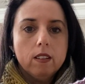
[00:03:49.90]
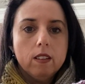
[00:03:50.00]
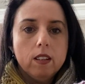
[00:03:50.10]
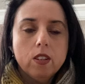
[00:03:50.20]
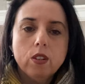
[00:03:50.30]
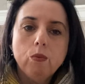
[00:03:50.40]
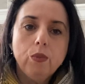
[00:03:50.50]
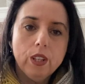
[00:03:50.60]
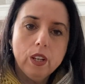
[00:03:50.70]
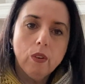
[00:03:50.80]
It's a
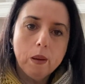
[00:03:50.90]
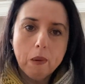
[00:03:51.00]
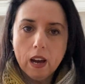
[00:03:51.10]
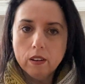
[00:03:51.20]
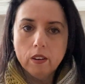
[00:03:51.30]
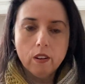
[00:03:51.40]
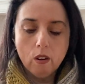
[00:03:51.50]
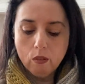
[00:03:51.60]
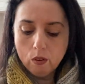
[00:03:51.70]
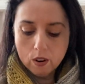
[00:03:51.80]
really great pattern.
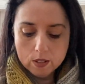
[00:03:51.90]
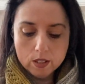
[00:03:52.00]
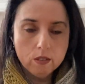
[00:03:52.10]
Of course,